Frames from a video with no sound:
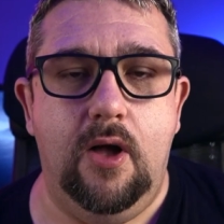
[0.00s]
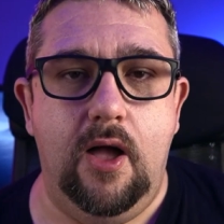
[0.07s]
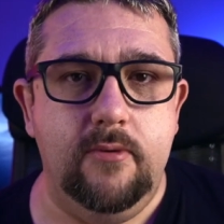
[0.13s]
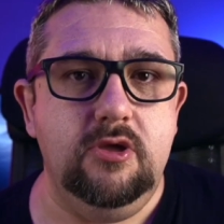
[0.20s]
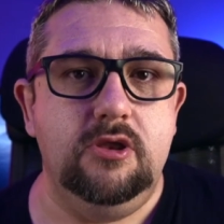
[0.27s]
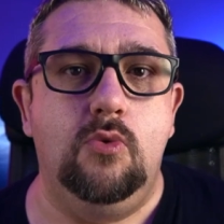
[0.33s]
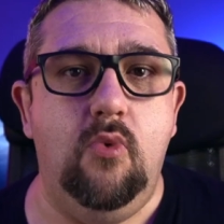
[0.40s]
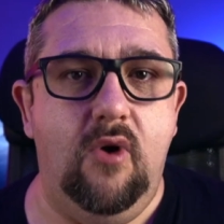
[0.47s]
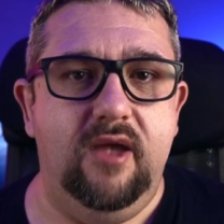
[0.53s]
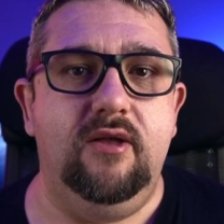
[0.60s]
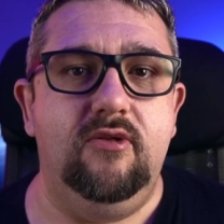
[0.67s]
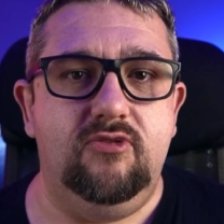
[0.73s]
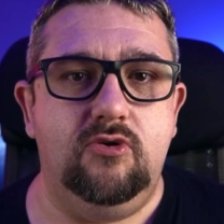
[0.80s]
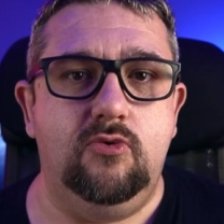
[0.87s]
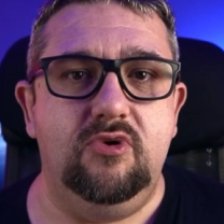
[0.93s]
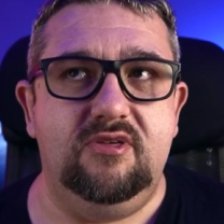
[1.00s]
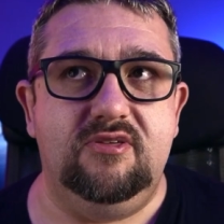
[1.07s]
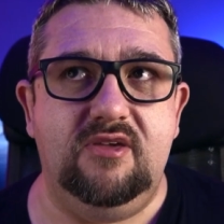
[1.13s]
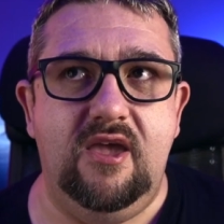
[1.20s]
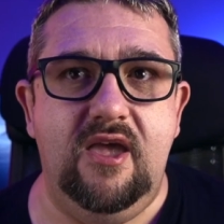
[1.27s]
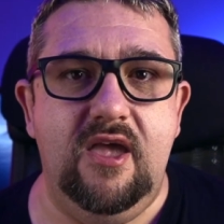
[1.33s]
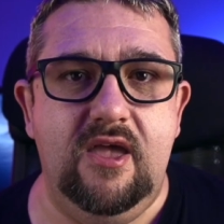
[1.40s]
I'm going to wait until we
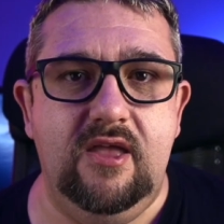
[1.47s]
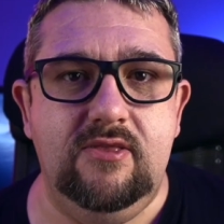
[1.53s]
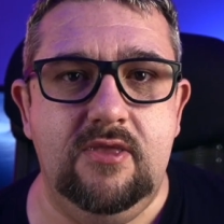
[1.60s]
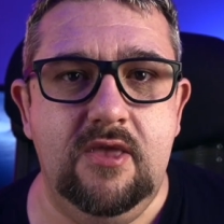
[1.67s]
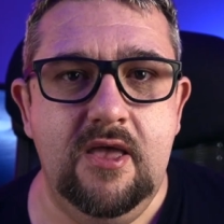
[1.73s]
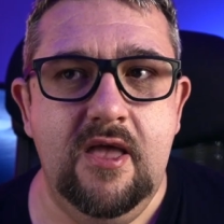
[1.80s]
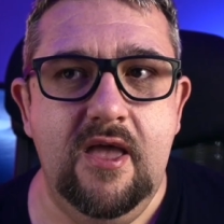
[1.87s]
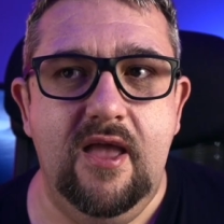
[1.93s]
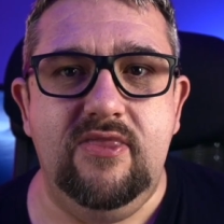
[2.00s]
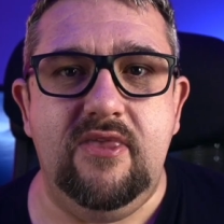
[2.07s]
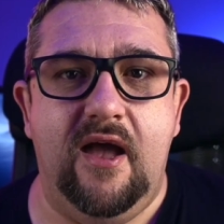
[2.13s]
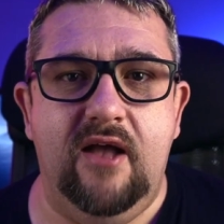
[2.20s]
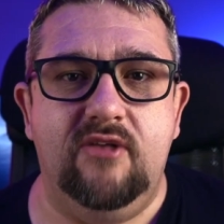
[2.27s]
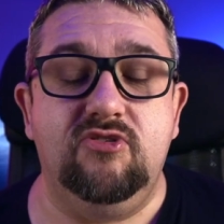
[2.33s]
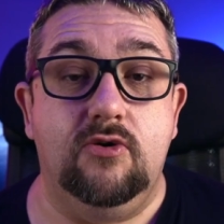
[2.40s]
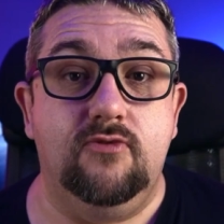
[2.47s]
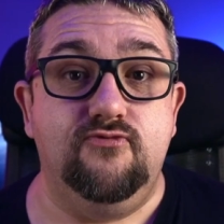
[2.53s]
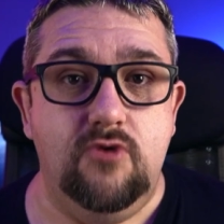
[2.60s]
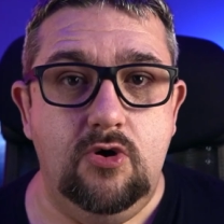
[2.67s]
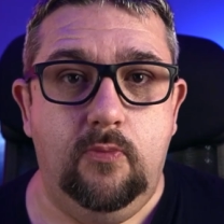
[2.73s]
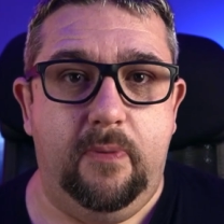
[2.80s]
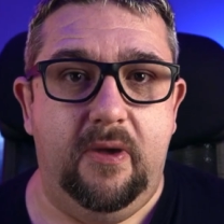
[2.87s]
see it in the hands of
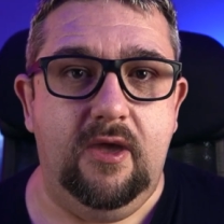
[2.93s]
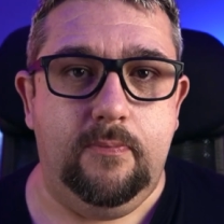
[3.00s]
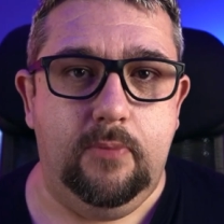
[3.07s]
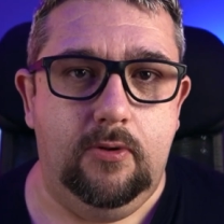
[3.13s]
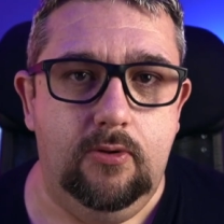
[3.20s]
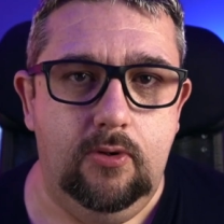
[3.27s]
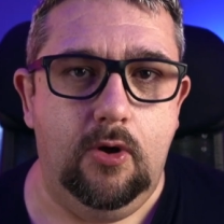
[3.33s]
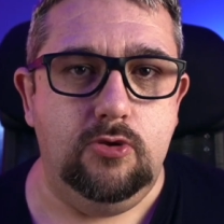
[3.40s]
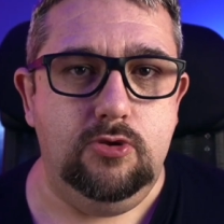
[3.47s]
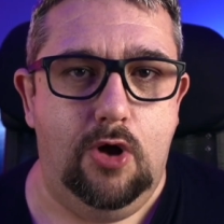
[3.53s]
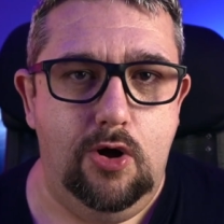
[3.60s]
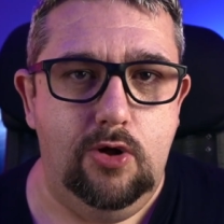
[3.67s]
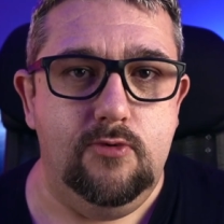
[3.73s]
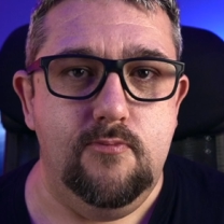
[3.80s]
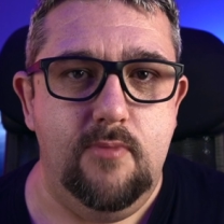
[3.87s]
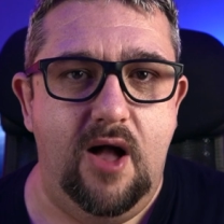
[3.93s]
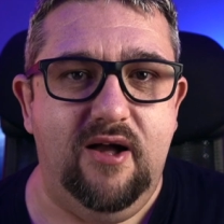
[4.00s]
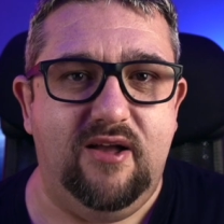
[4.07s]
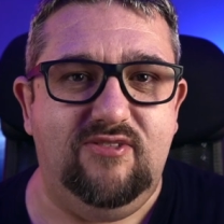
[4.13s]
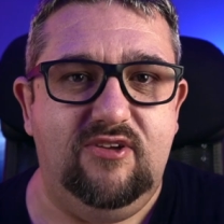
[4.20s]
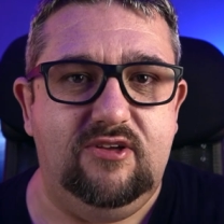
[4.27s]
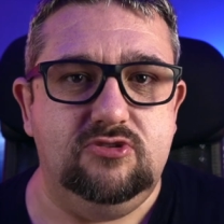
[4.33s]
real people, not
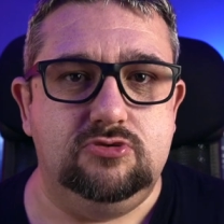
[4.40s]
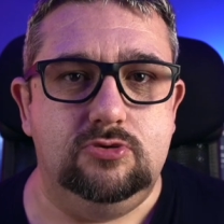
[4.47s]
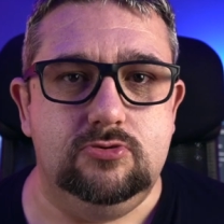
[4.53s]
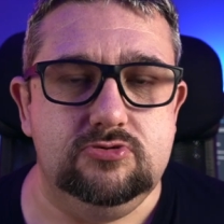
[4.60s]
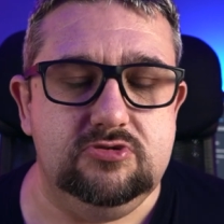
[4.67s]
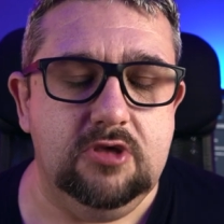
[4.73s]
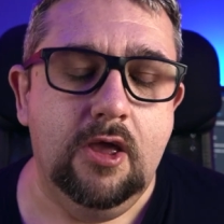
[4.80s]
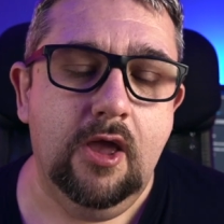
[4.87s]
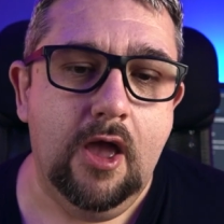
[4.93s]
marketing tools.